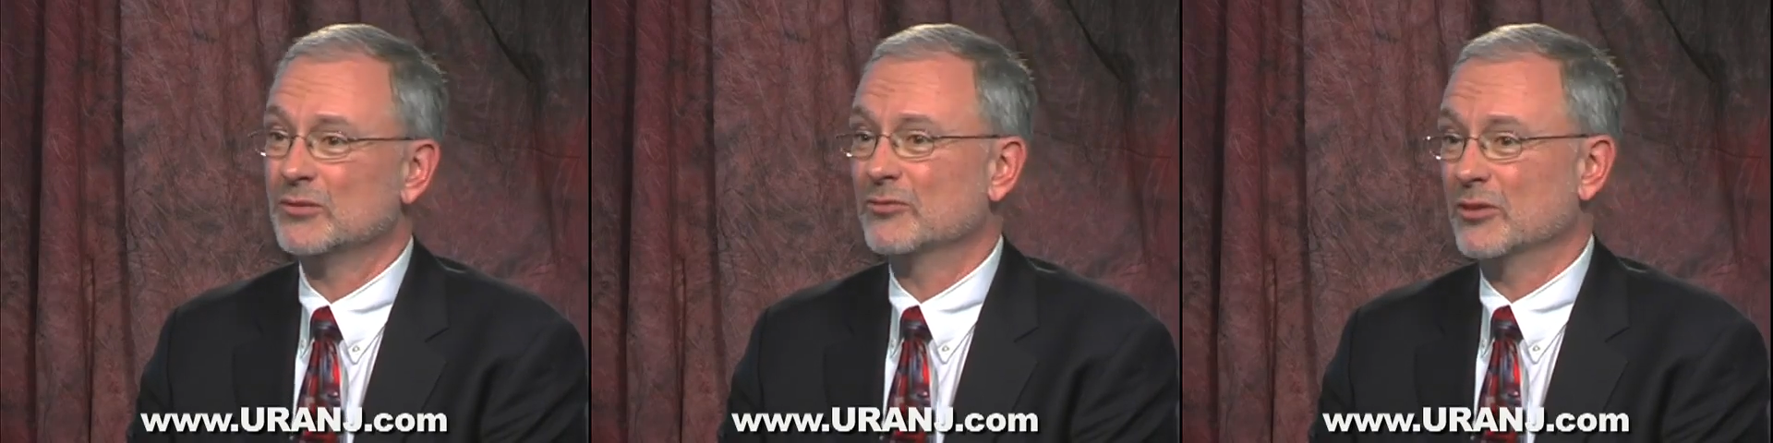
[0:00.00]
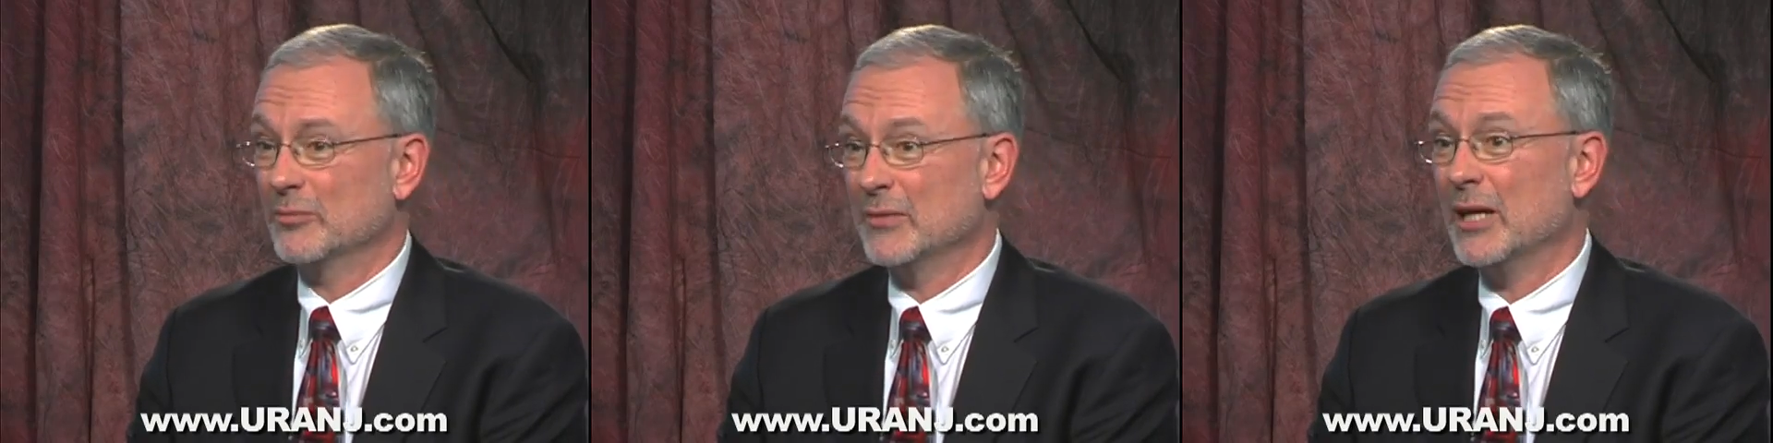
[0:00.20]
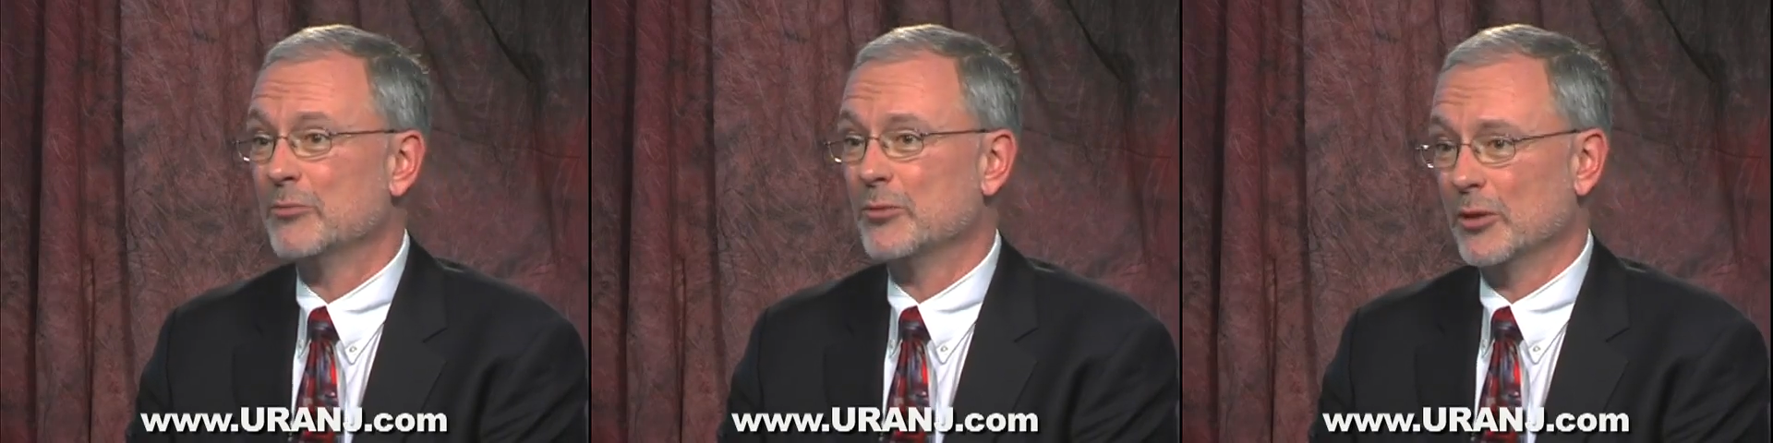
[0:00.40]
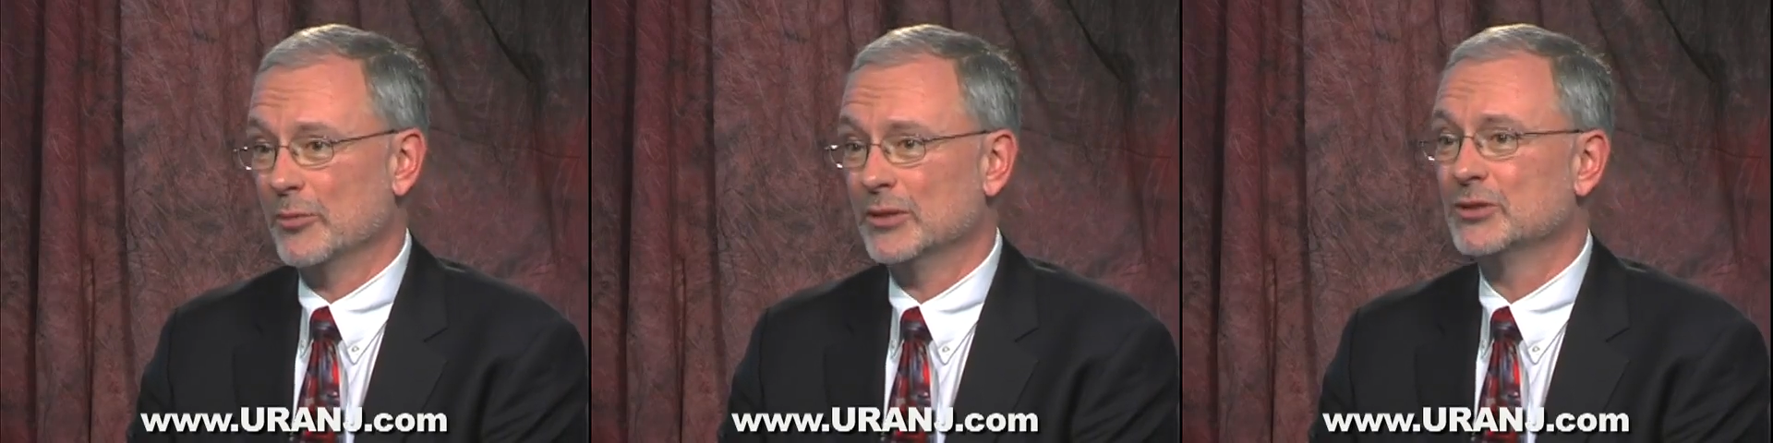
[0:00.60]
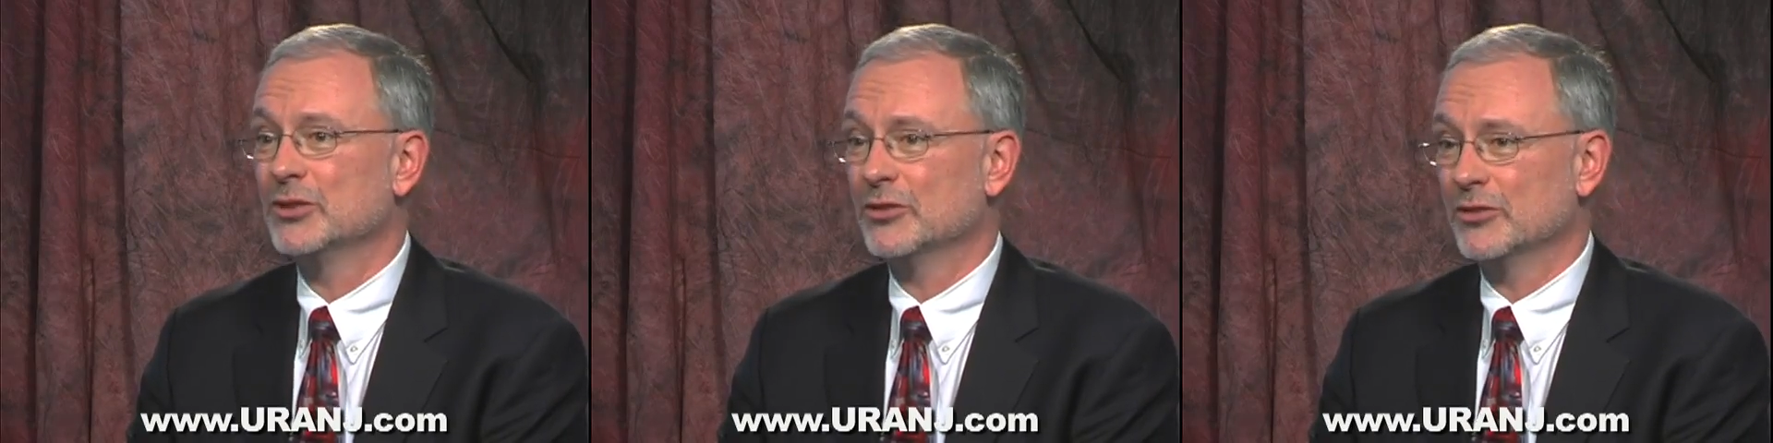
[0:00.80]
from that
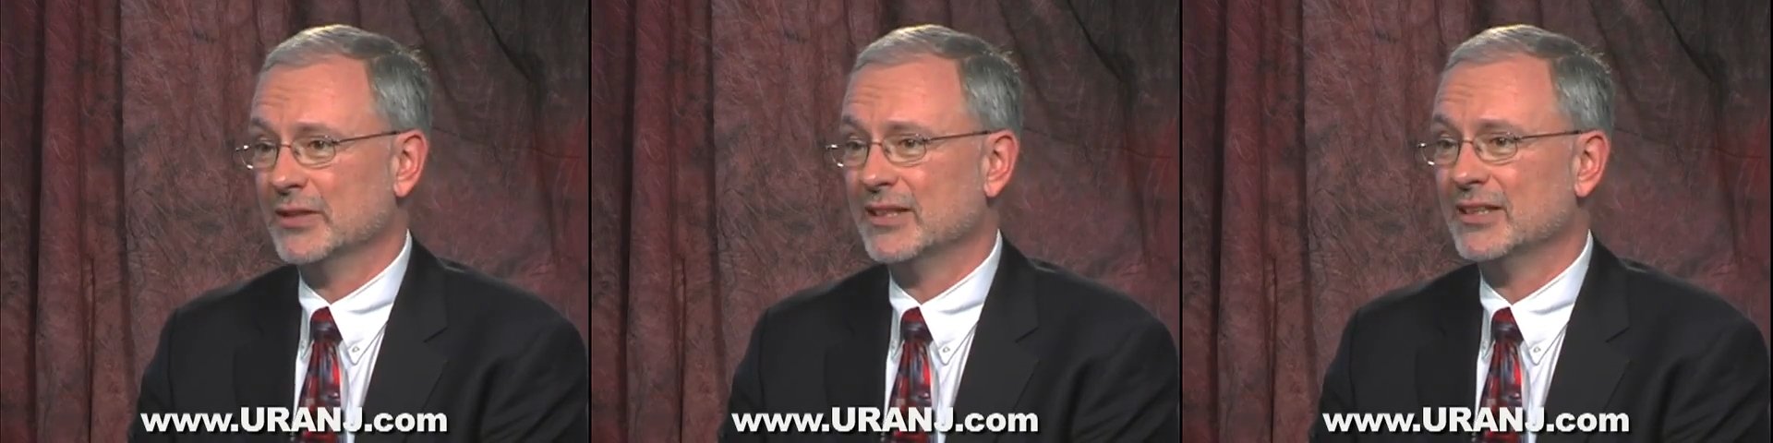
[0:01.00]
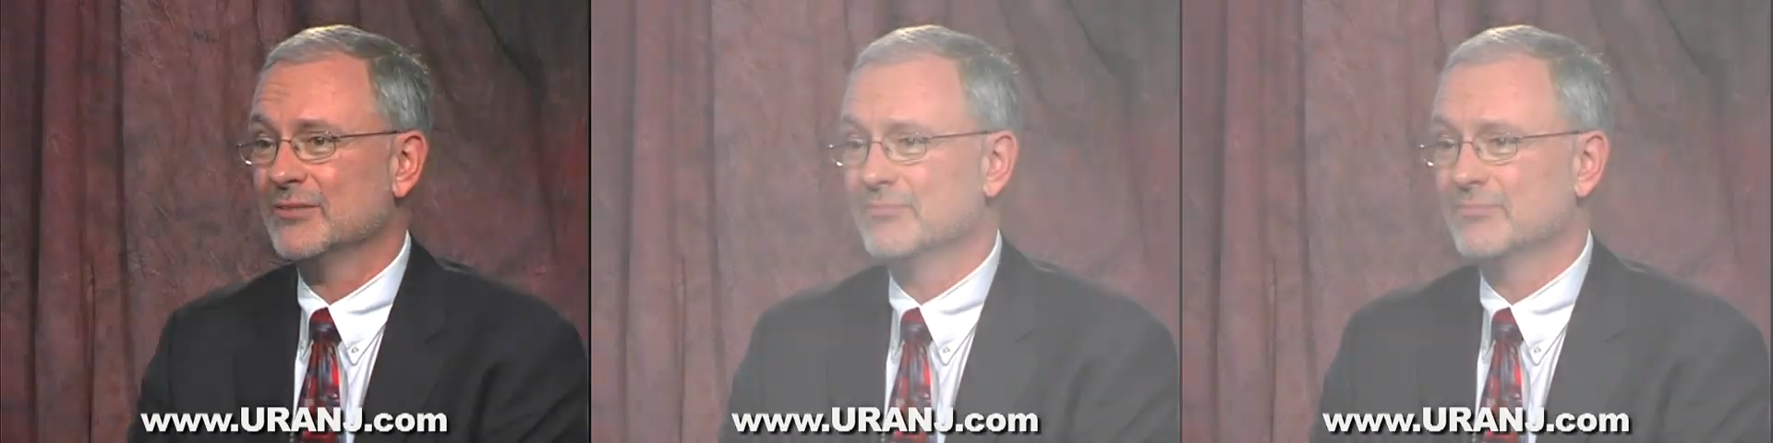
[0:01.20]
prematurity.